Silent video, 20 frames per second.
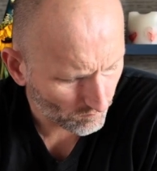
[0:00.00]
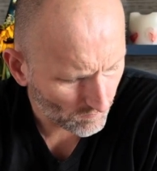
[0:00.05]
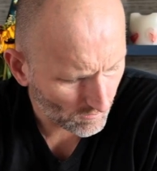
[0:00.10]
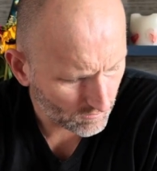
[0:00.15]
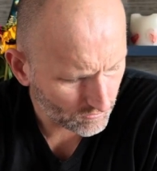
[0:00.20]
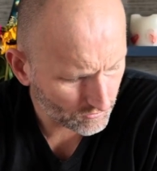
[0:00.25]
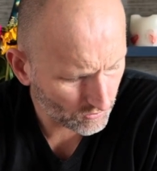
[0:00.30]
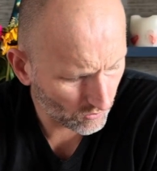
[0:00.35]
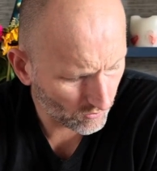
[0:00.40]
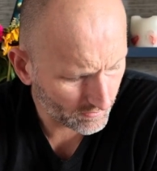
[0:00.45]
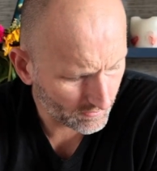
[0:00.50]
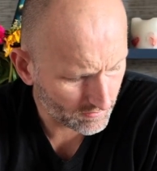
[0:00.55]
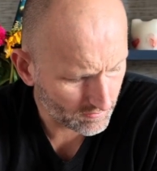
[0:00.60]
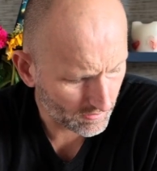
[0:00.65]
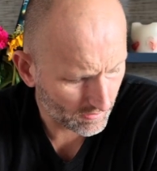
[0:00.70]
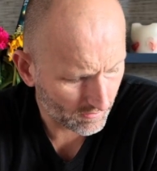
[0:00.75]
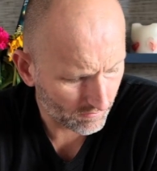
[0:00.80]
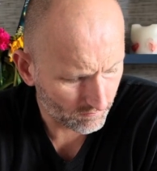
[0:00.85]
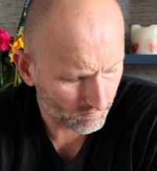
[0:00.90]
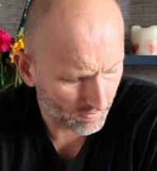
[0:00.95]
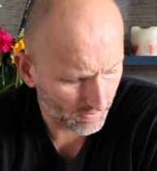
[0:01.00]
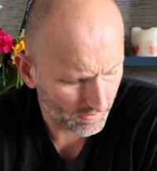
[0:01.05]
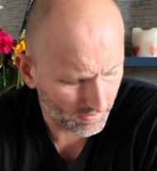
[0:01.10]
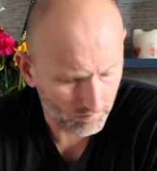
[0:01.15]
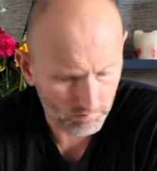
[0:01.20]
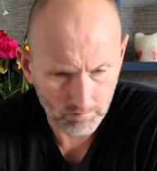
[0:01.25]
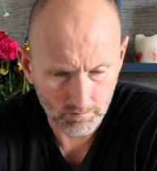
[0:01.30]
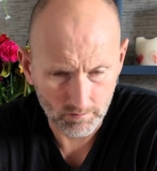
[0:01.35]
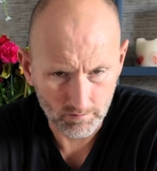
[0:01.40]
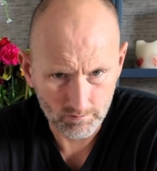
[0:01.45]
So like I say,
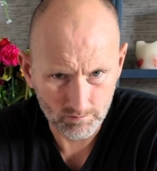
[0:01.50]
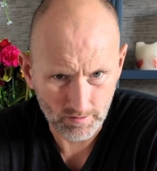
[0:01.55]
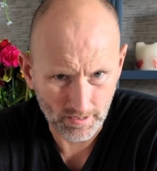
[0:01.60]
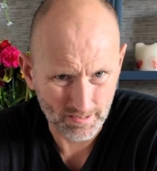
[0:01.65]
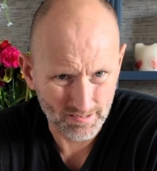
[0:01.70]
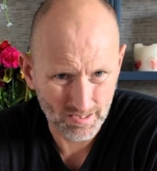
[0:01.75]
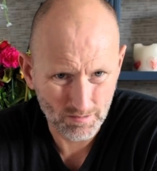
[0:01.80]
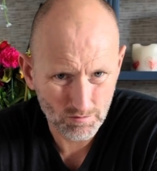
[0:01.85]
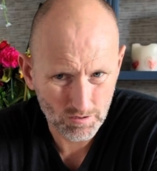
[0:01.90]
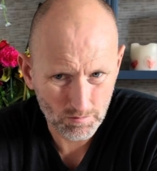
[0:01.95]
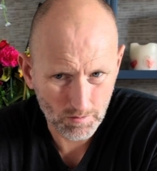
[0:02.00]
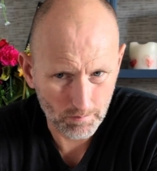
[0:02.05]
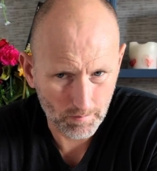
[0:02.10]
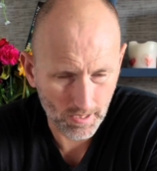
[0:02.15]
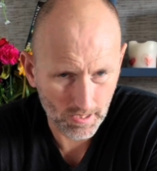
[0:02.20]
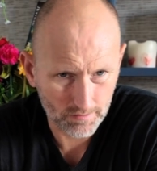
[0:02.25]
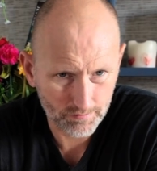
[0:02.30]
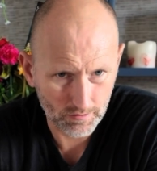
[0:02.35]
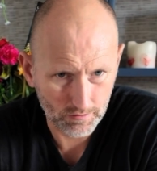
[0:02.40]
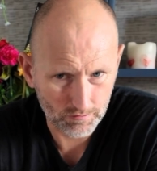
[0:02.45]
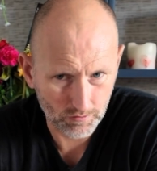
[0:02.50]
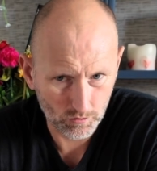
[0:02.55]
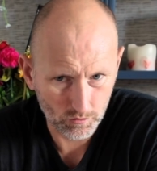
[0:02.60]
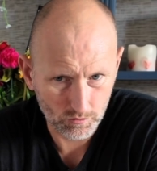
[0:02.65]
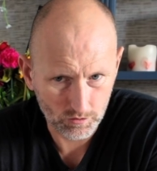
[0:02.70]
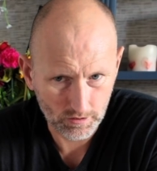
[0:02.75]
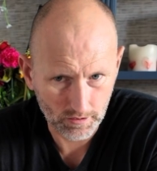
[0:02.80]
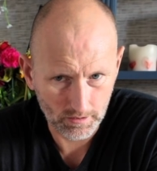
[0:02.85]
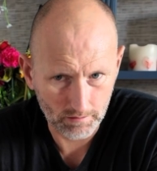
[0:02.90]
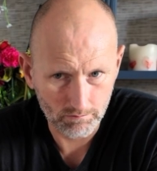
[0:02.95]
it seems to be perfect for those
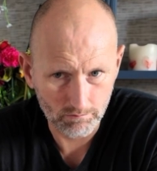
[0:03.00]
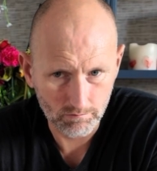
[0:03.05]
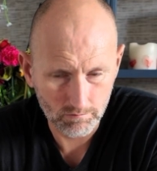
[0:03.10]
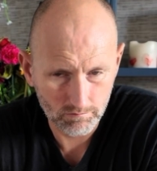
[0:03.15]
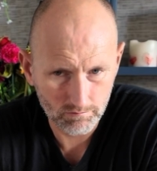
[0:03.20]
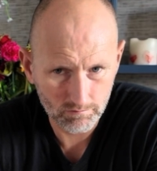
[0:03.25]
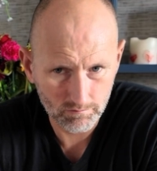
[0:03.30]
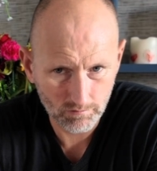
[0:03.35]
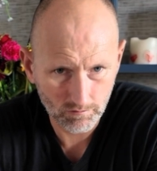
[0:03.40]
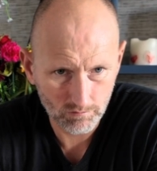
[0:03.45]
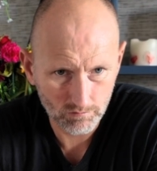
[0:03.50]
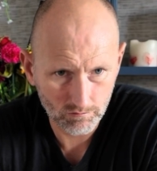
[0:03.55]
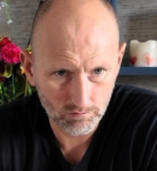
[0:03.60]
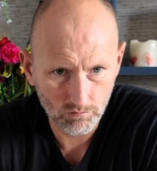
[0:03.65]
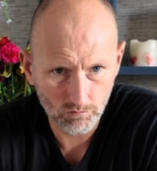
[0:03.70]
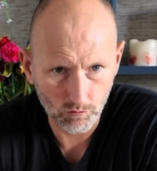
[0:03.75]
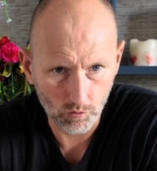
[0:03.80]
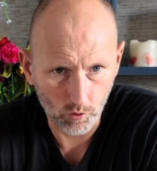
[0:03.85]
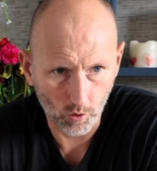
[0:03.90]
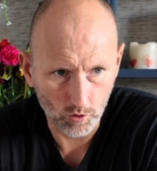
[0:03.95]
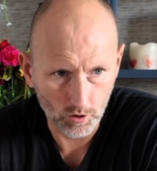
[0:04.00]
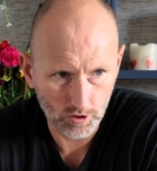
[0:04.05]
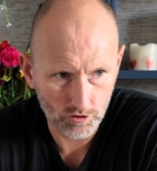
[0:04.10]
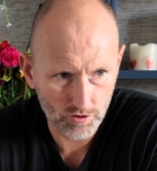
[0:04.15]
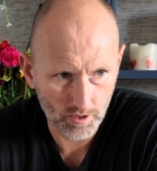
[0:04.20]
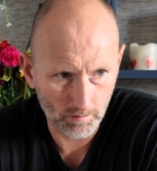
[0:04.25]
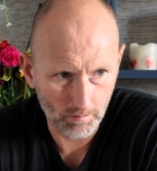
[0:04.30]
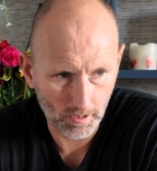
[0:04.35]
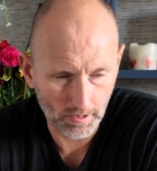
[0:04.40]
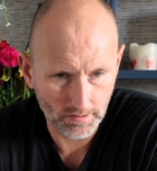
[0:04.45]
kind of longer
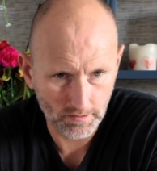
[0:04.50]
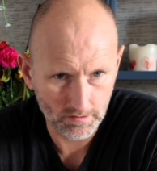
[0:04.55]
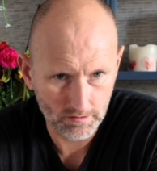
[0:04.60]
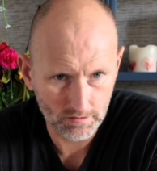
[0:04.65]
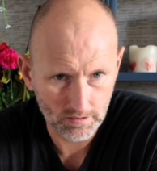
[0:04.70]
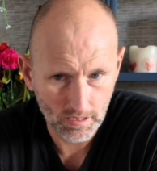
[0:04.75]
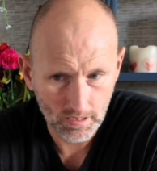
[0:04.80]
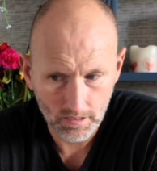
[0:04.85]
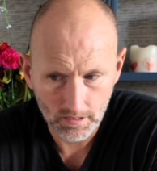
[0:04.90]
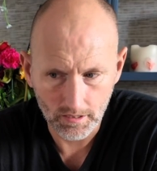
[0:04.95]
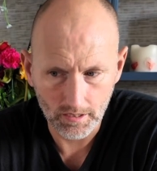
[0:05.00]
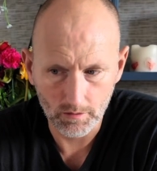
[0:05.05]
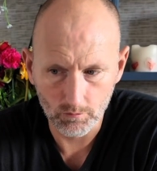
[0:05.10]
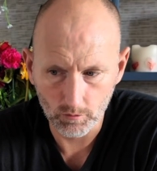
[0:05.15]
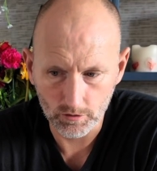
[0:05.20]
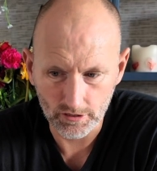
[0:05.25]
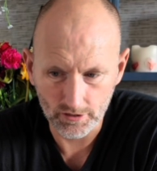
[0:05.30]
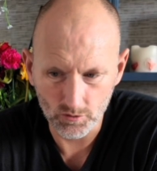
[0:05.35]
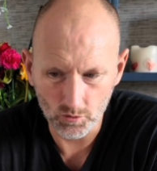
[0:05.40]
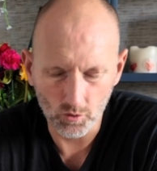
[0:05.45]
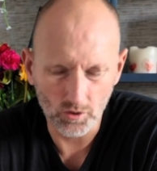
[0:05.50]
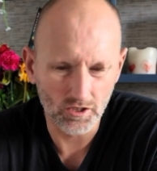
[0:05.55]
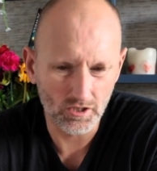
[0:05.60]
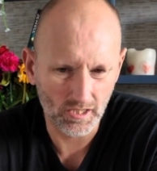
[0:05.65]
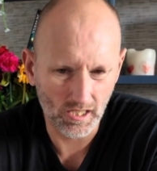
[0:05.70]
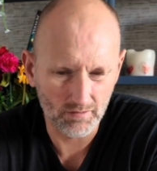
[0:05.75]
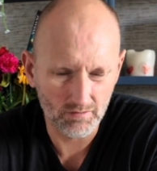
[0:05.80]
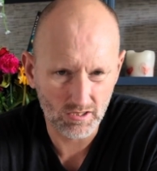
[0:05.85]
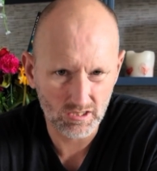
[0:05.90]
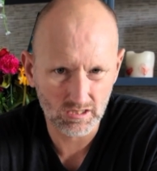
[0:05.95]
trip hikes, and when you know you're going to
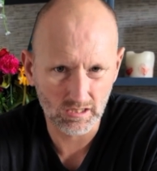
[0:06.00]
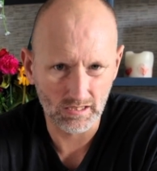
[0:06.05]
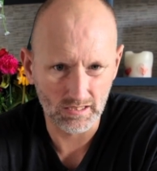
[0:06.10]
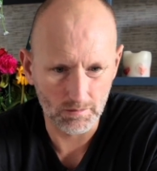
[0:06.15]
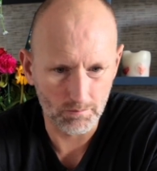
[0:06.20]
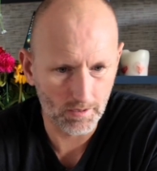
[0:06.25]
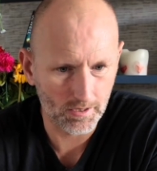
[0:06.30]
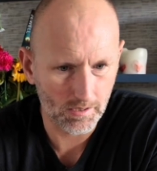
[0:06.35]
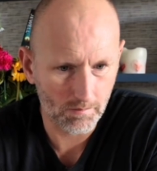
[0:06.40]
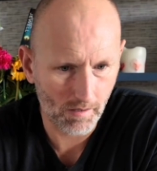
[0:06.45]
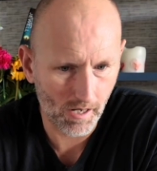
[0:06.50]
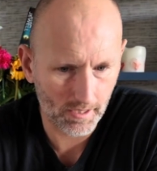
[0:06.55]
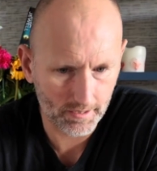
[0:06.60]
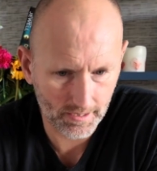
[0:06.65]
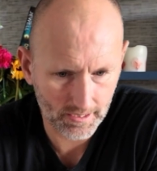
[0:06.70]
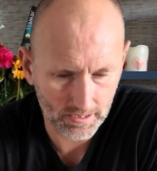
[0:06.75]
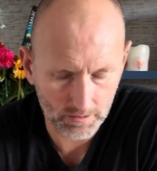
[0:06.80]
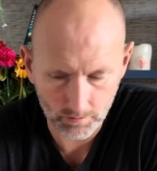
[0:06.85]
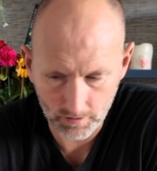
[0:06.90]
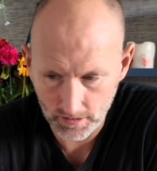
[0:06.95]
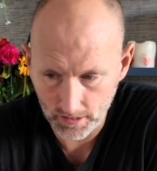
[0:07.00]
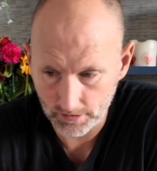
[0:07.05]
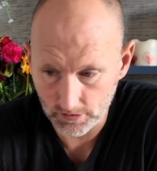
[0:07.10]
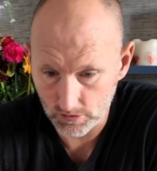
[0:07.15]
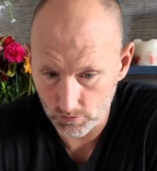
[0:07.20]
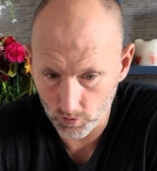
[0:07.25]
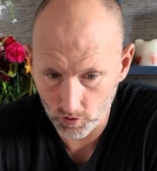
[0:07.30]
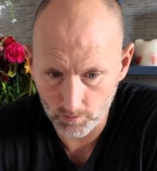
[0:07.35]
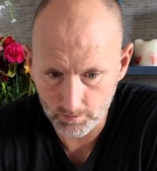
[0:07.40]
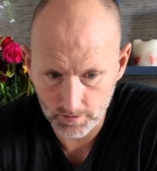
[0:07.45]
have a slightly bigger bag anyway, and you
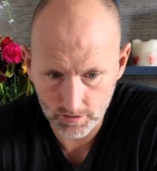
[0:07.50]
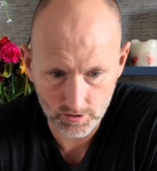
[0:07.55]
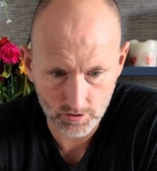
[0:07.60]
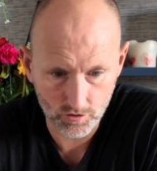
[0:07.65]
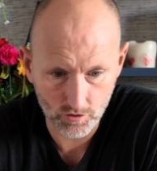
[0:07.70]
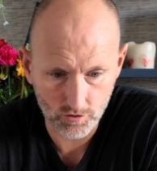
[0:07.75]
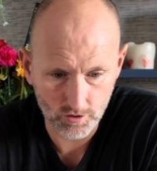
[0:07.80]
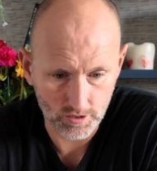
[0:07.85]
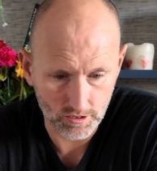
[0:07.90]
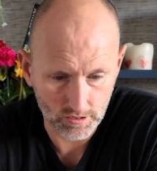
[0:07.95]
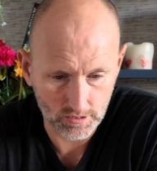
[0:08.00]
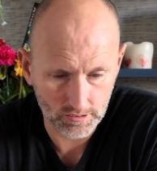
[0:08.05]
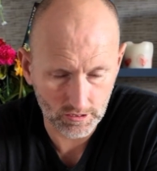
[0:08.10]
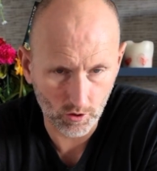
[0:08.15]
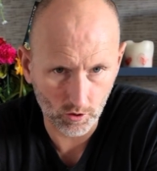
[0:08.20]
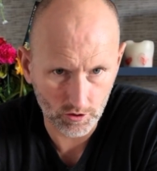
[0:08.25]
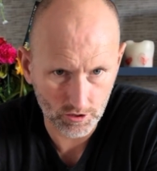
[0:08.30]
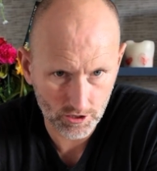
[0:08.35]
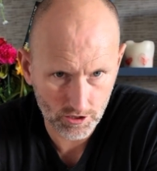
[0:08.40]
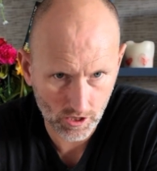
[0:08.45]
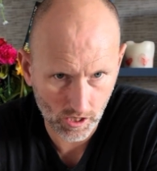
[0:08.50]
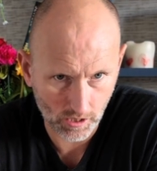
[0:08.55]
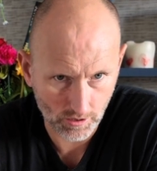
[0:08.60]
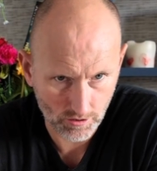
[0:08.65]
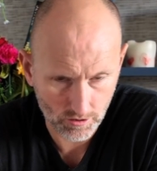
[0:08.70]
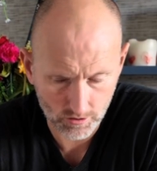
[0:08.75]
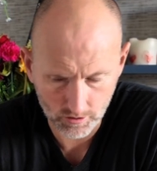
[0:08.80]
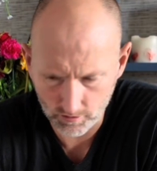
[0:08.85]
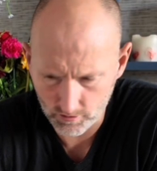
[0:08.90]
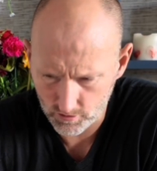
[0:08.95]
want to make sure that you can get all your
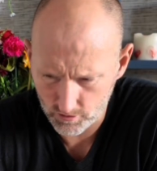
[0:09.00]
charging done.